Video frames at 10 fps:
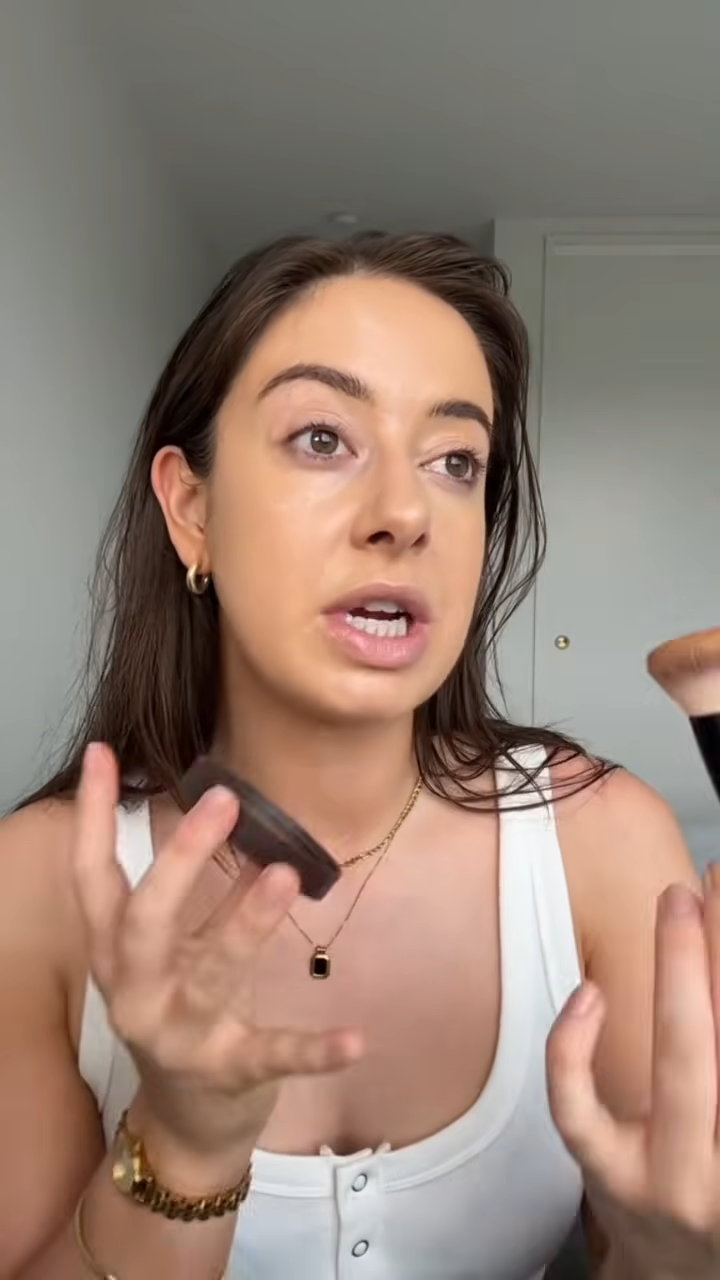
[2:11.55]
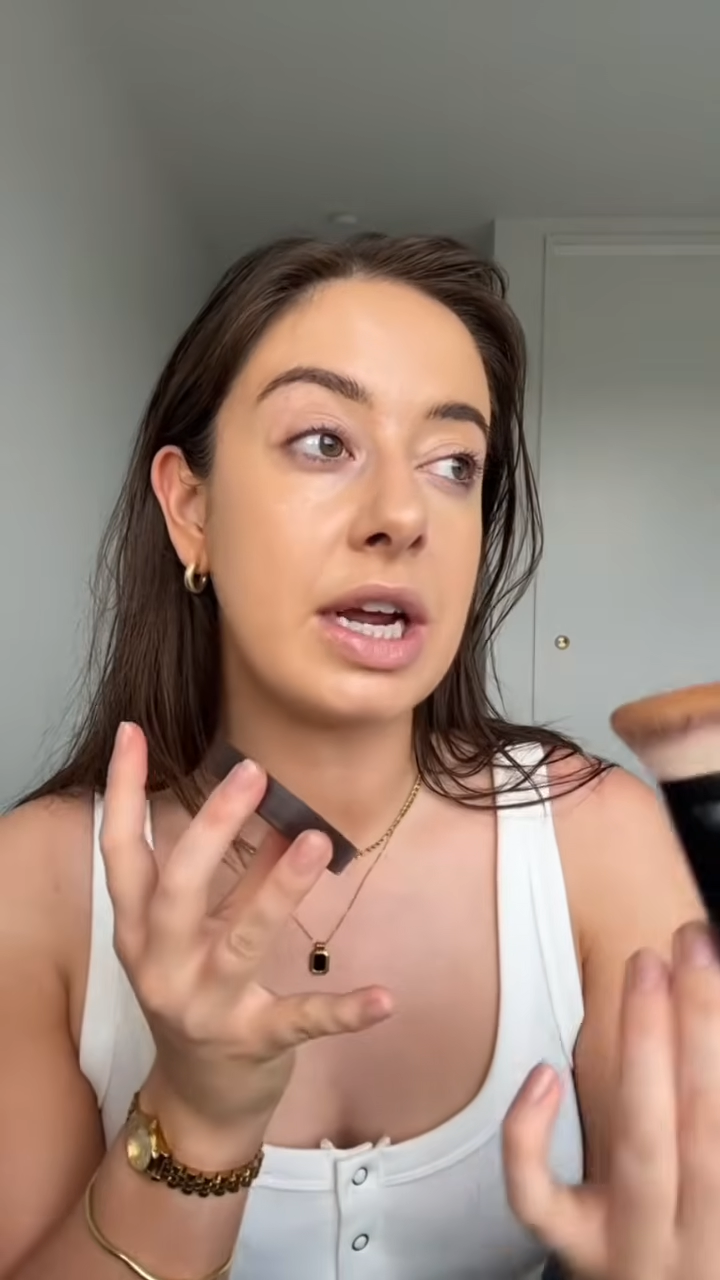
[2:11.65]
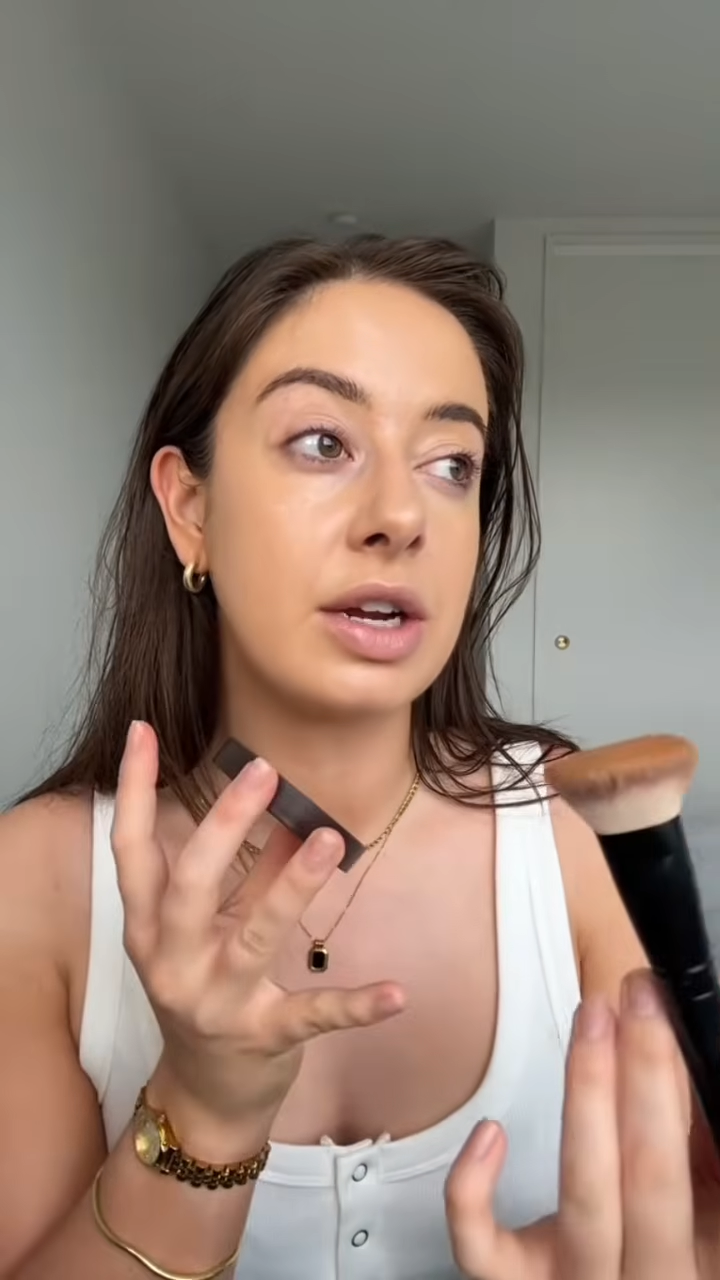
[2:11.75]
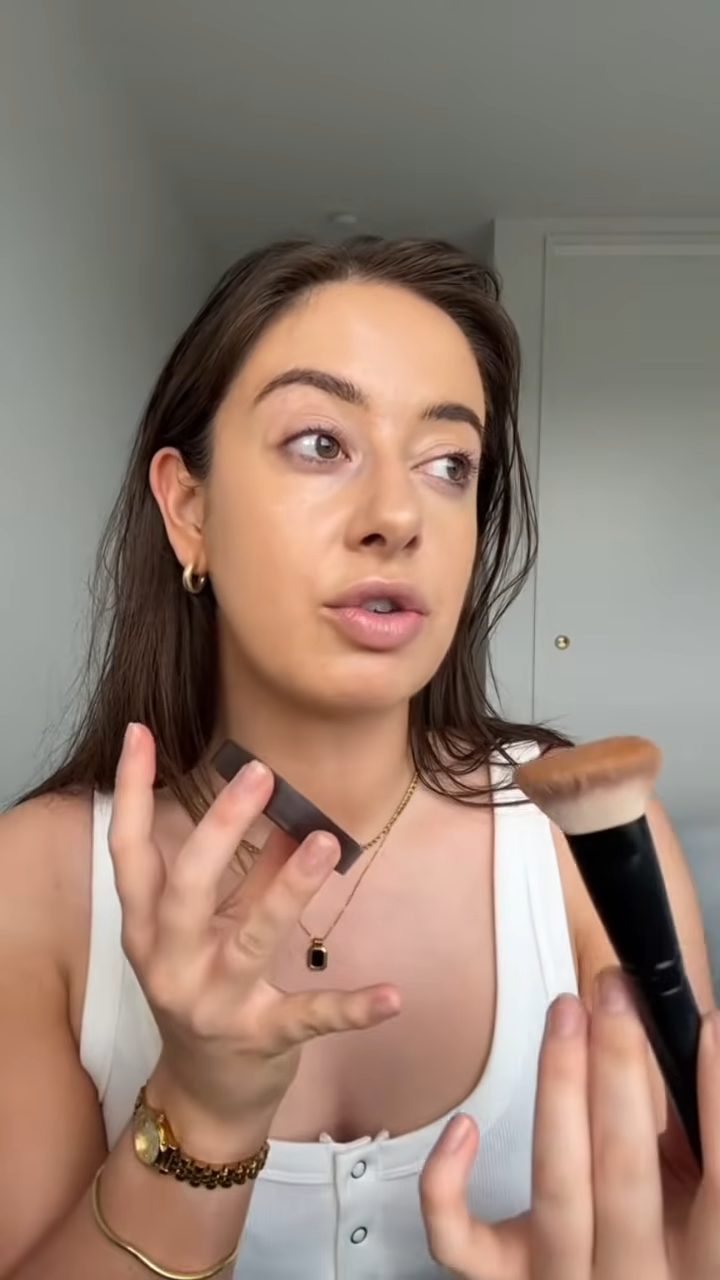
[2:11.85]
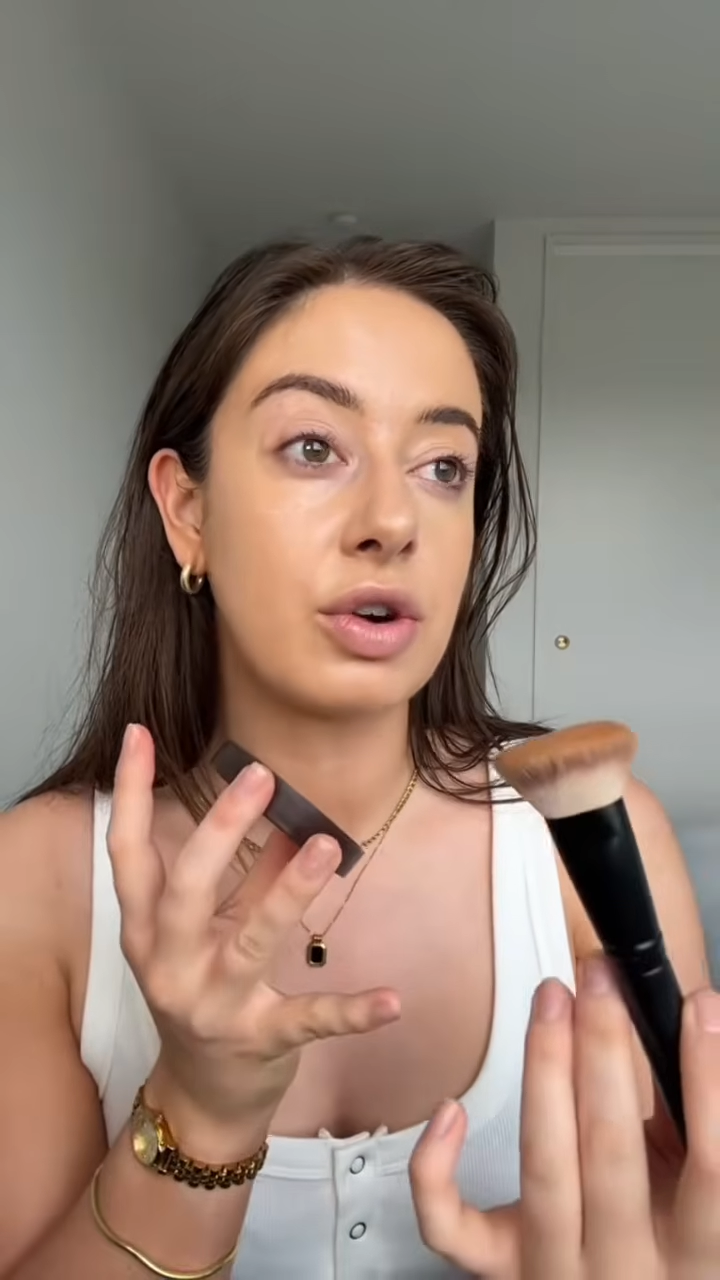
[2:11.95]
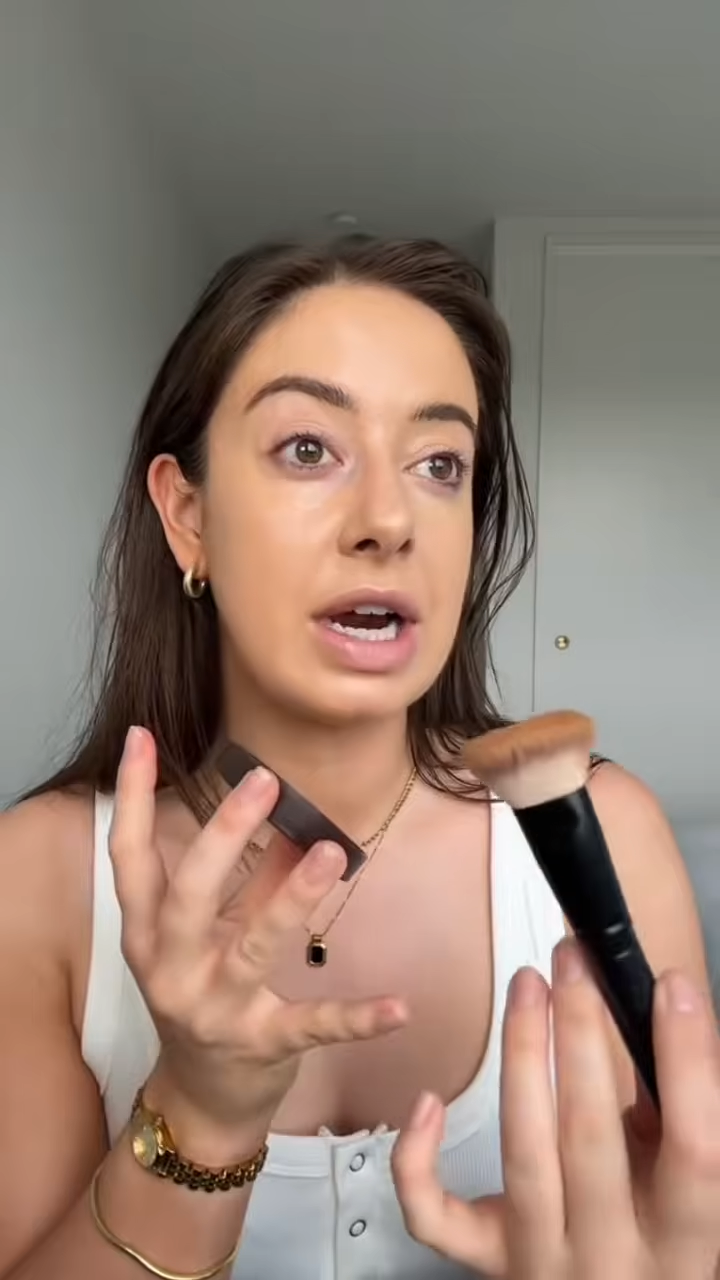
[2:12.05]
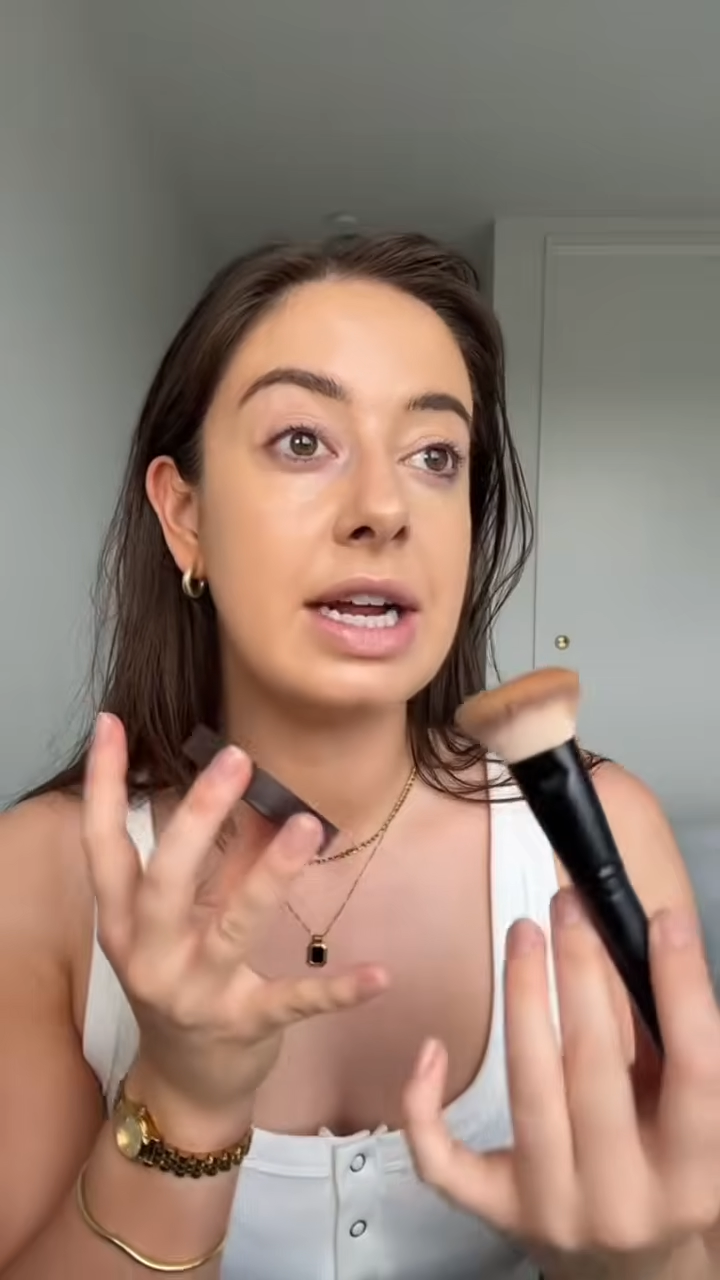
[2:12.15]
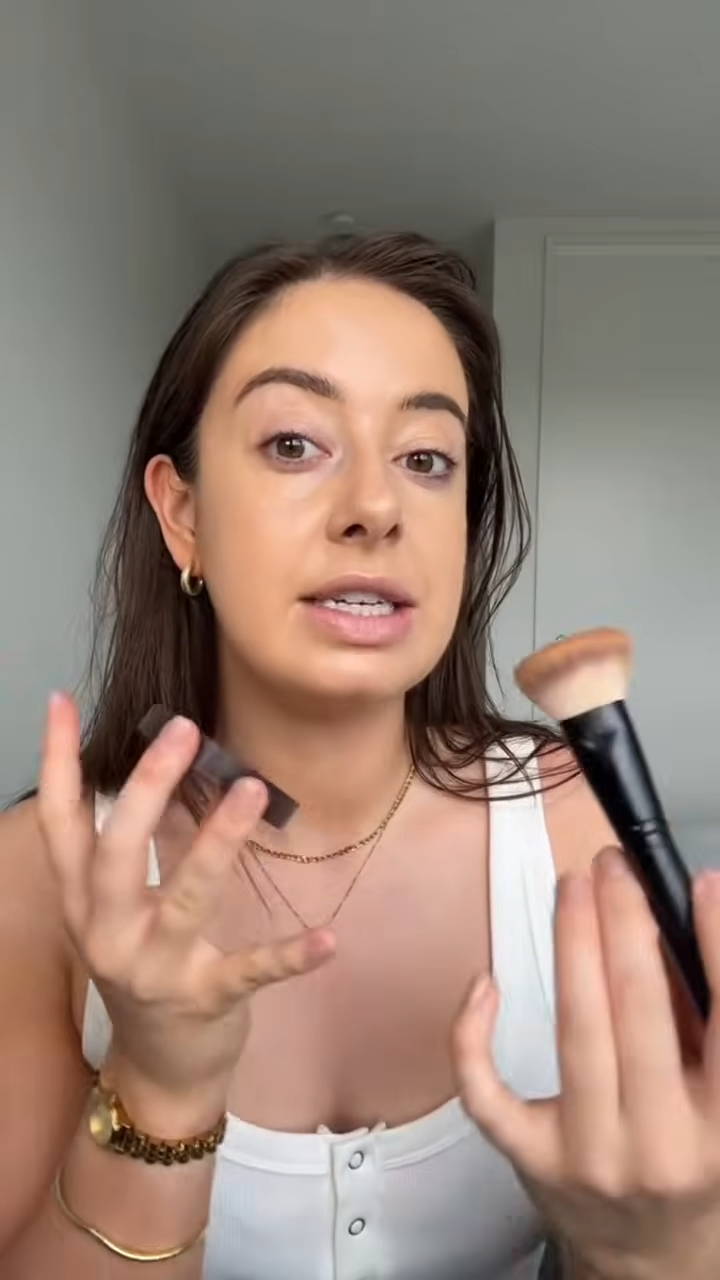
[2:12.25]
and create